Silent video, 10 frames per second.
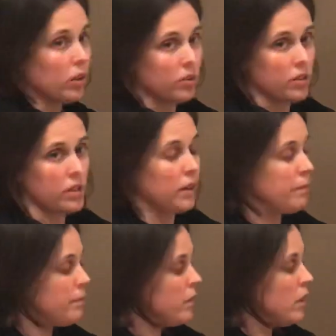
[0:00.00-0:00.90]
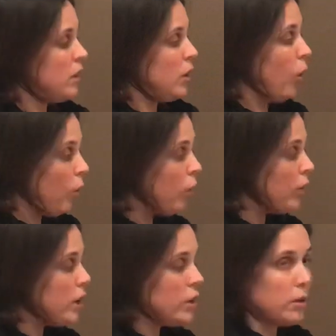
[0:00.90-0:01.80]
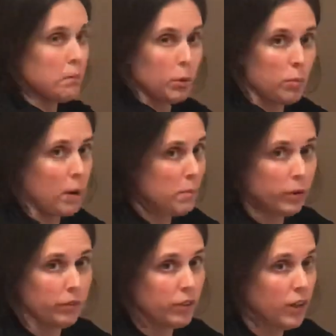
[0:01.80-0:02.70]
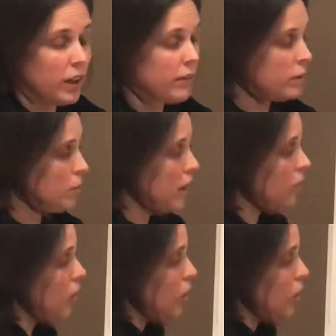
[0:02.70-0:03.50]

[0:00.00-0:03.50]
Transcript: answer. Or you can put 1.5 as well,